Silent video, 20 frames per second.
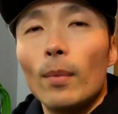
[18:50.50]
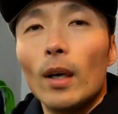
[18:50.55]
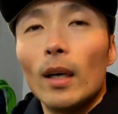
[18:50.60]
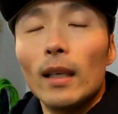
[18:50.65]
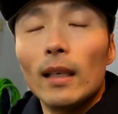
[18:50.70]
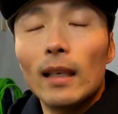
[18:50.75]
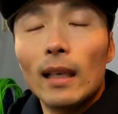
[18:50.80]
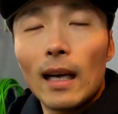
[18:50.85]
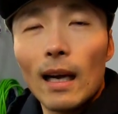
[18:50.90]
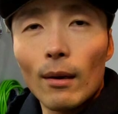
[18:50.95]

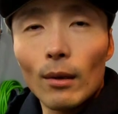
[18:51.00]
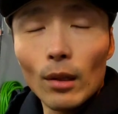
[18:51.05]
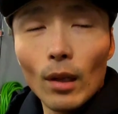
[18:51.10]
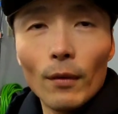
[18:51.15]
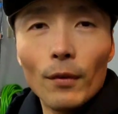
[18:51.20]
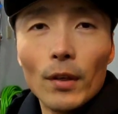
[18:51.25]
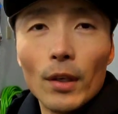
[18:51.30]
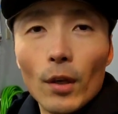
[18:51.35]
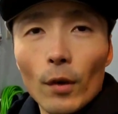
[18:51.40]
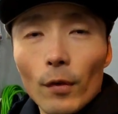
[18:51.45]
But I'd
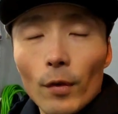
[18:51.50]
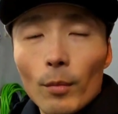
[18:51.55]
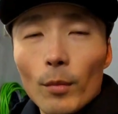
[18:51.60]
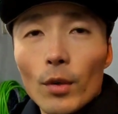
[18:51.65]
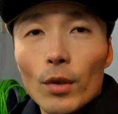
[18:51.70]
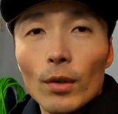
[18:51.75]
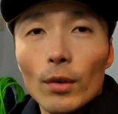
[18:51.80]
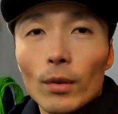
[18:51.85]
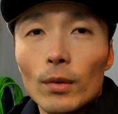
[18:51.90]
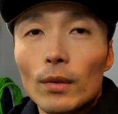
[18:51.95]
love to hear
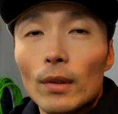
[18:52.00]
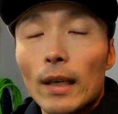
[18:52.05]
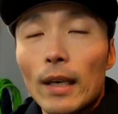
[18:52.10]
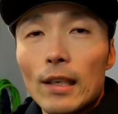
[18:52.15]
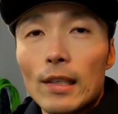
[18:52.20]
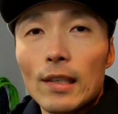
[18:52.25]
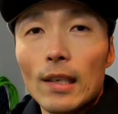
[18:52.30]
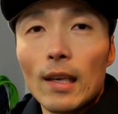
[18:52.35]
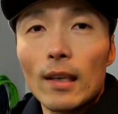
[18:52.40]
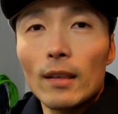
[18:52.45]
from you.
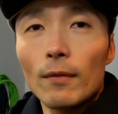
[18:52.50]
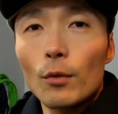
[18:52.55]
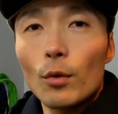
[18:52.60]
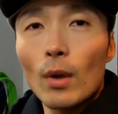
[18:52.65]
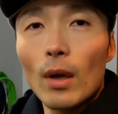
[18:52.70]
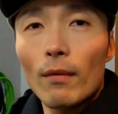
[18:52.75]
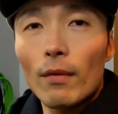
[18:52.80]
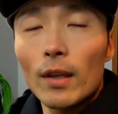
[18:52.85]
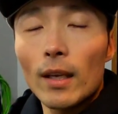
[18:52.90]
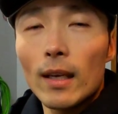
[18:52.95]
Like I said, if
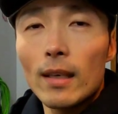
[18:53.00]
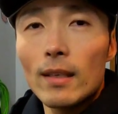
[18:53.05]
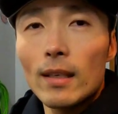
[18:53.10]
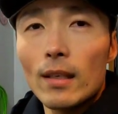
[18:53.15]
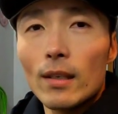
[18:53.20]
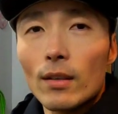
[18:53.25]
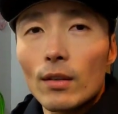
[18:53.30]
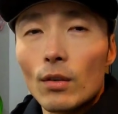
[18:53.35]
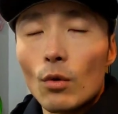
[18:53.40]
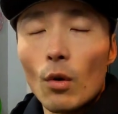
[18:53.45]
you have any
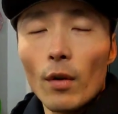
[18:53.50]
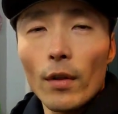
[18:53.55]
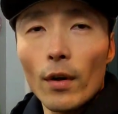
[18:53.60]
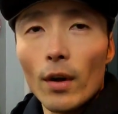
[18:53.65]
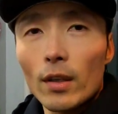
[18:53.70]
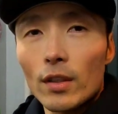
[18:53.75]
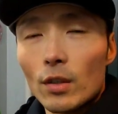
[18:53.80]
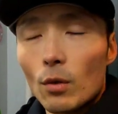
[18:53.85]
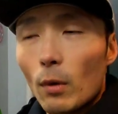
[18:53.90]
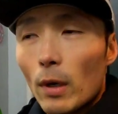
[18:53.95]
ideas,
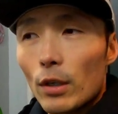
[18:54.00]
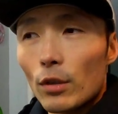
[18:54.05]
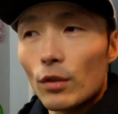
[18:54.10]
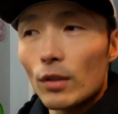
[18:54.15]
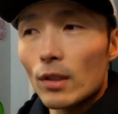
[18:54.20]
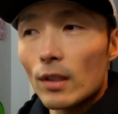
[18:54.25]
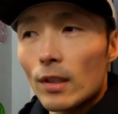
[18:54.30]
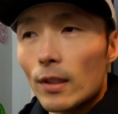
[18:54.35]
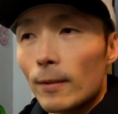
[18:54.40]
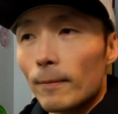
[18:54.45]
thoughts,
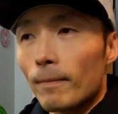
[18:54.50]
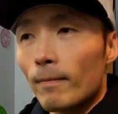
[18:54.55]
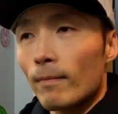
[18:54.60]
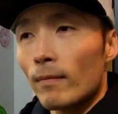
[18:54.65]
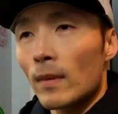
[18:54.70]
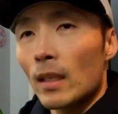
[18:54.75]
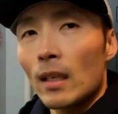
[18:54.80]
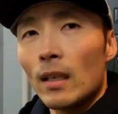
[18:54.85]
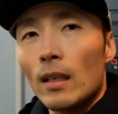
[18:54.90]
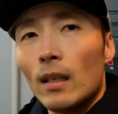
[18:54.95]
questions,
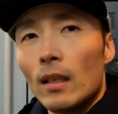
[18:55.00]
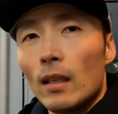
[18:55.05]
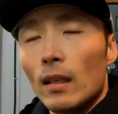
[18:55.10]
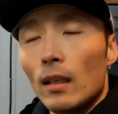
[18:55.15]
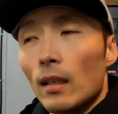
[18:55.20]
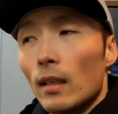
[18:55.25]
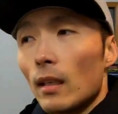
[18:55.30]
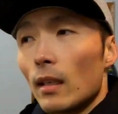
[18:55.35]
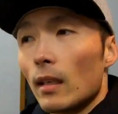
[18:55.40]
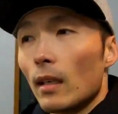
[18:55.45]

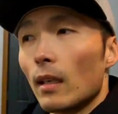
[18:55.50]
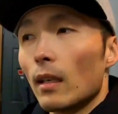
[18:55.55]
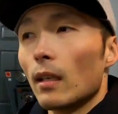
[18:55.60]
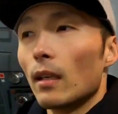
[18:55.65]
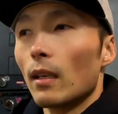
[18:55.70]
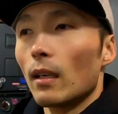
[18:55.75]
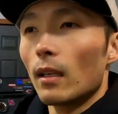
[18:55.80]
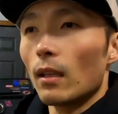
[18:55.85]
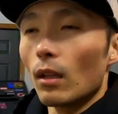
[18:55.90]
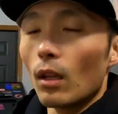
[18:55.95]

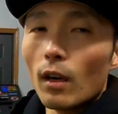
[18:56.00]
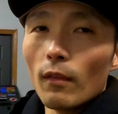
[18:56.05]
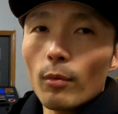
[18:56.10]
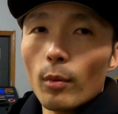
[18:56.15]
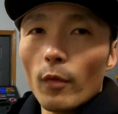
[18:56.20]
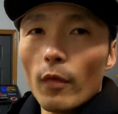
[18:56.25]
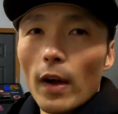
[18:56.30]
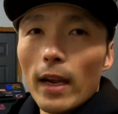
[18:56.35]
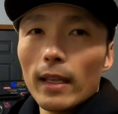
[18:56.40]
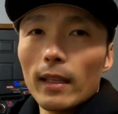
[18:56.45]

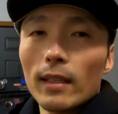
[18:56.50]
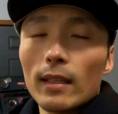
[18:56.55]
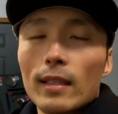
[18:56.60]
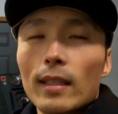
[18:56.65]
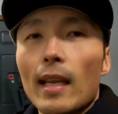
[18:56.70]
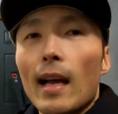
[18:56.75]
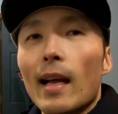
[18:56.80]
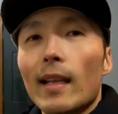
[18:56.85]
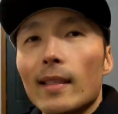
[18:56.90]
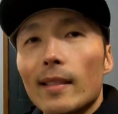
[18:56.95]
love providing
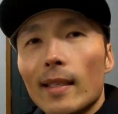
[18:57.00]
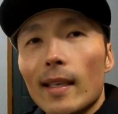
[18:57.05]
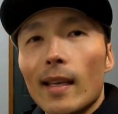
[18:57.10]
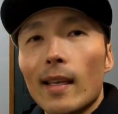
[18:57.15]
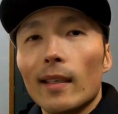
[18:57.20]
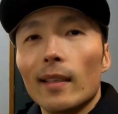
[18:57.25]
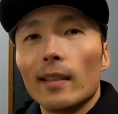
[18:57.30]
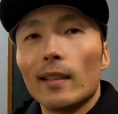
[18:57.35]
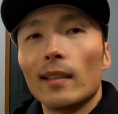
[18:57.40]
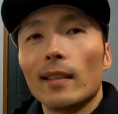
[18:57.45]
this
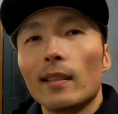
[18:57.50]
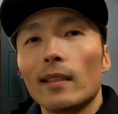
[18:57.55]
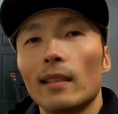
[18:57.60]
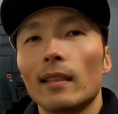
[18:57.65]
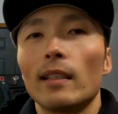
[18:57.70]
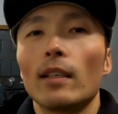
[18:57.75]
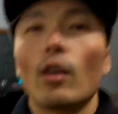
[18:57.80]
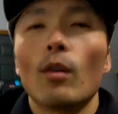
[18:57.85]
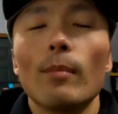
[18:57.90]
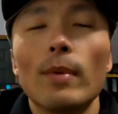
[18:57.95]
content and,
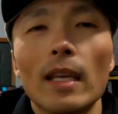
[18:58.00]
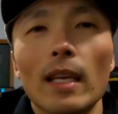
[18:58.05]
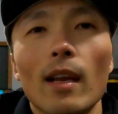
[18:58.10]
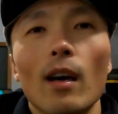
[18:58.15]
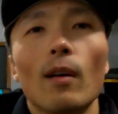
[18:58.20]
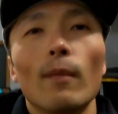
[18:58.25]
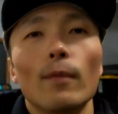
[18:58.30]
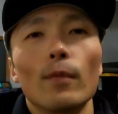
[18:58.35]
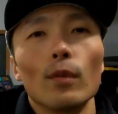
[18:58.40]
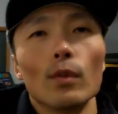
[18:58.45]
you know, being
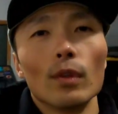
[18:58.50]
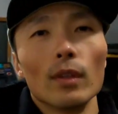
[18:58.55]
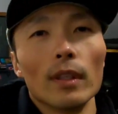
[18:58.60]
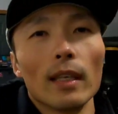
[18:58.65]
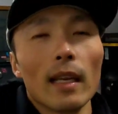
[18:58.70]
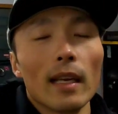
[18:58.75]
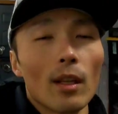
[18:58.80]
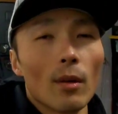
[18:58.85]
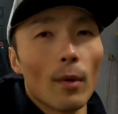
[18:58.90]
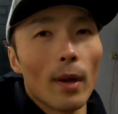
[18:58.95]
helpful
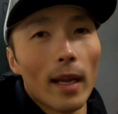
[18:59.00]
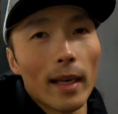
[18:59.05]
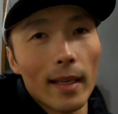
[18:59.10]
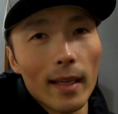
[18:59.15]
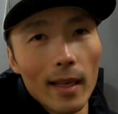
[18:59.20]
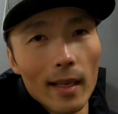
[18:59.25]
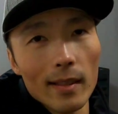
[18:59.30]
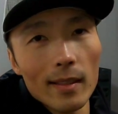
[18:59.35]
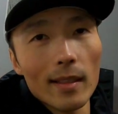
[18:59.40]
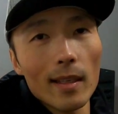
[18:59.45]
in any way I
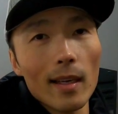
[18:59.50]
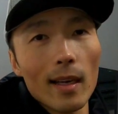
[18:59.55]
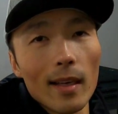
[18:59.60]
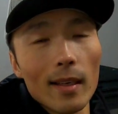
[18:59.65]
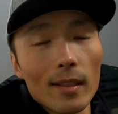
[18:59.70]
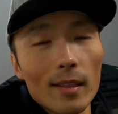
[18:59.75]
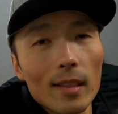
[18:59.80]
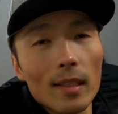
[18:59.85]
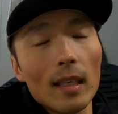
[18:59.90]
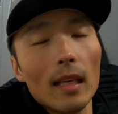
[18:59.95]
can to you
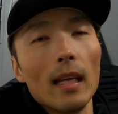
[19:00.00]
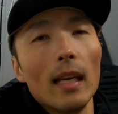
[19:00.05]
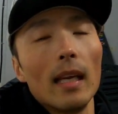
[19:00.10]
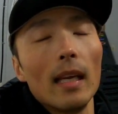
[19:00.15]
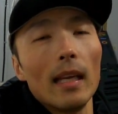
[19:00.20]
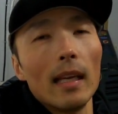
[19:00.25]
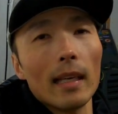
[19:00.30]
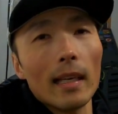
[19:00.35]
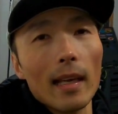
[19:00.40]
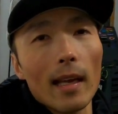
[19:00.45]
guys
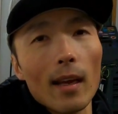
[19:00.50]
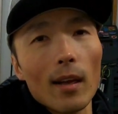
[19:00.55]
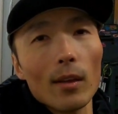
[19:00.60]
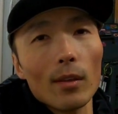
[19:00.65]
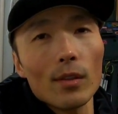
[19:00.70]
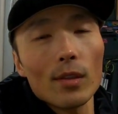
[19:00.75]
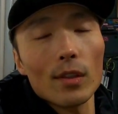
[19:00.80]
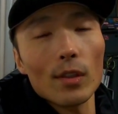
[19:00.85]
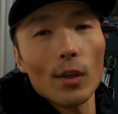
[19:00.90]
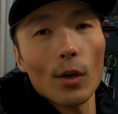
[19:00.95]
and gals.